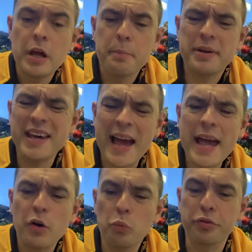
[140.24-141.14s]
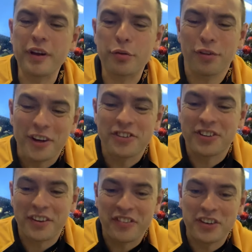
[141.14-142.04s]
Pierre was excited
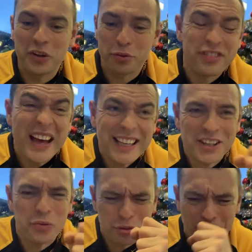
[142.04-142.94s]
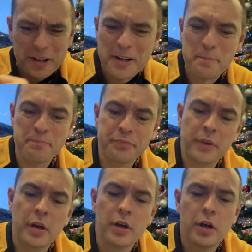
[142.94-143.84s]
at the news. Thank you, sir,
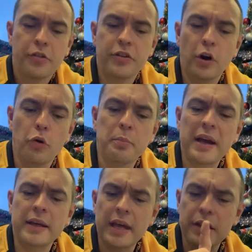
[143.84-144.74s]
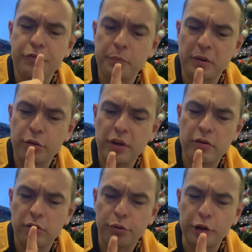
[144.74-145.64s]
the old man gave them a
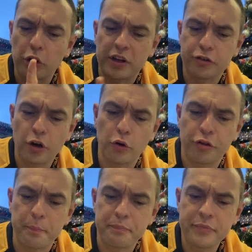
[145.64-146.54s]
serious look and told them,